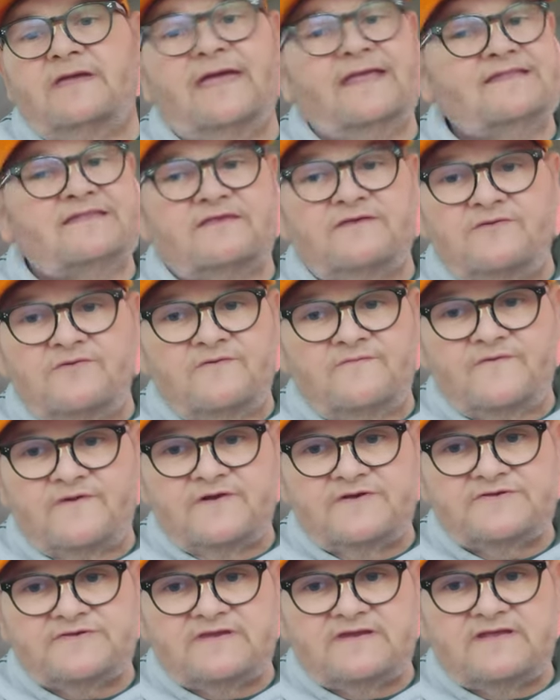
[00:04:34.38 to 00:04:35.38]
at the
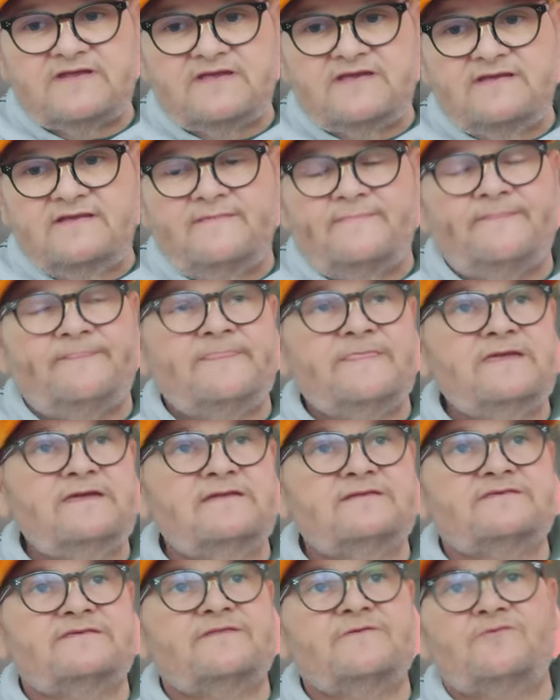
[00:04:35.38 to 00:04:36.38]
university.
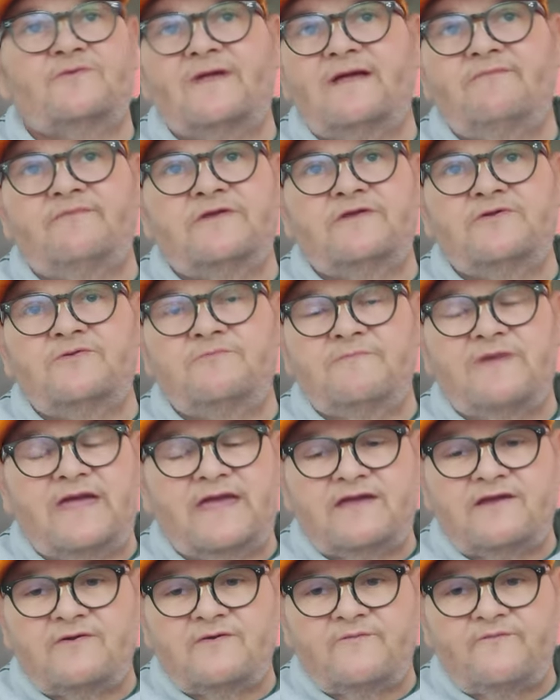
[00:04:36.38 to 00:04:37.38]
It's the revenue
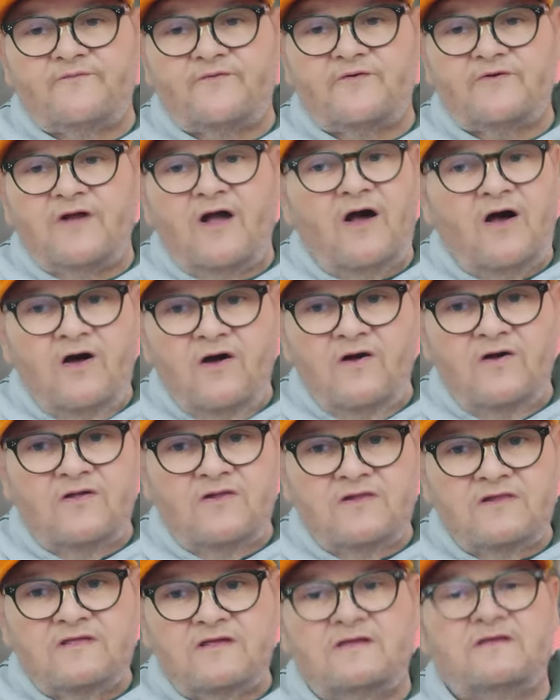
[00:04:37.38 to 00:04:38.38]
maker for
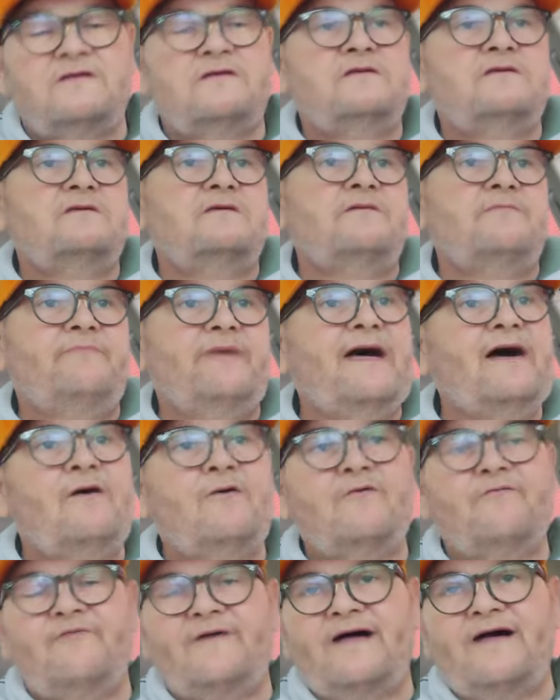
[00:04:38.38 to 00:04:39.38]
all
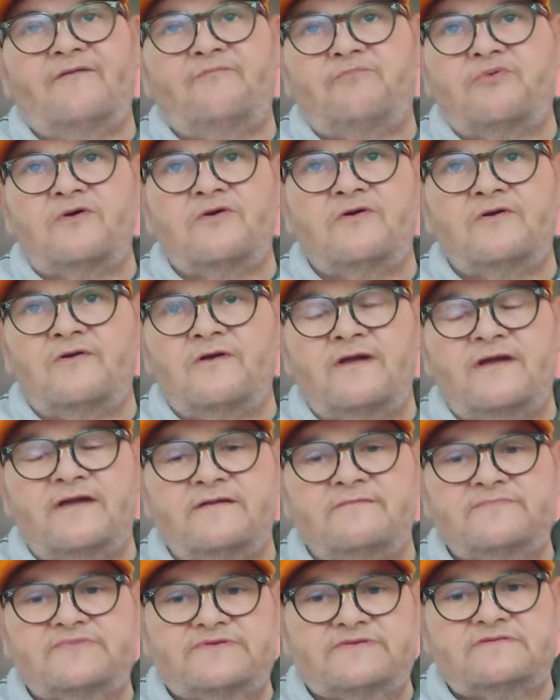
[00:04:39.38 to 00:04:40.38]
Power 5
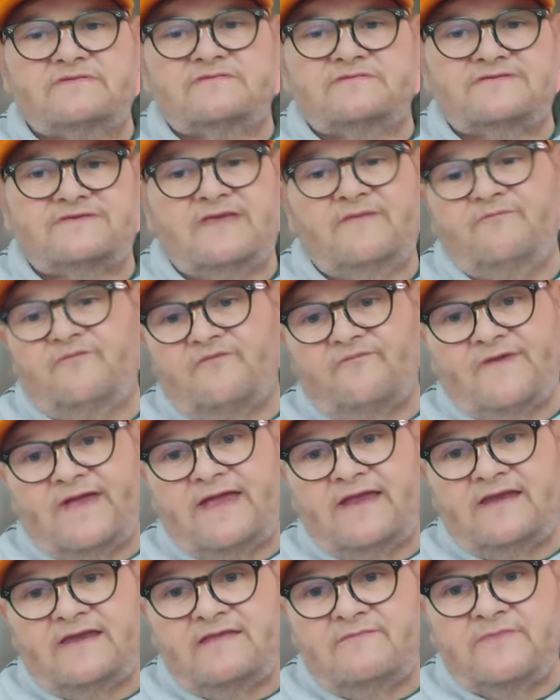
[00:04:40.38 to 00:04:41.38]
programs, except for
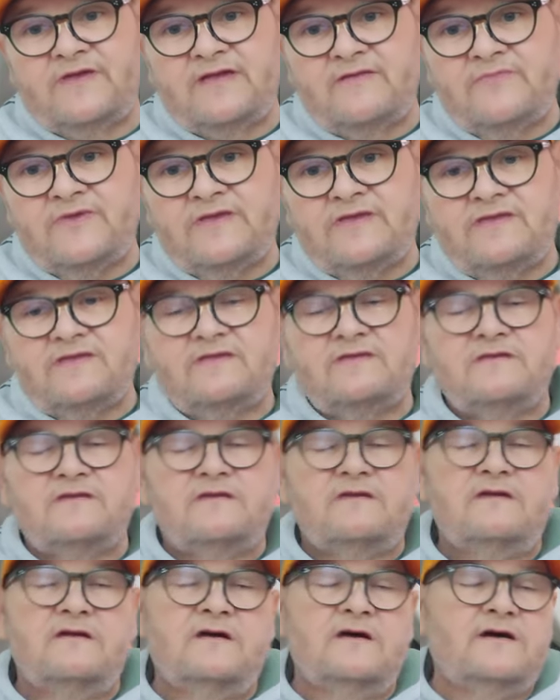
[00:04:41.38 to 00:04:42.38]
Vandy, maybe.
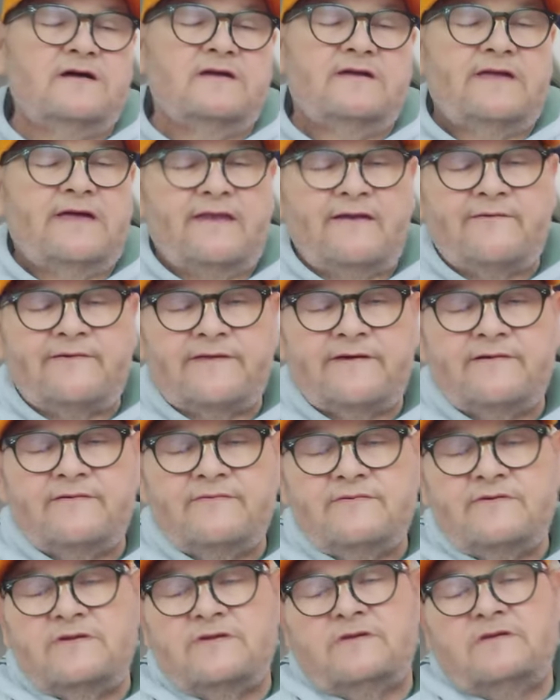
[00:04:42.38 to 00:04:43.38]
Uh, I don't know.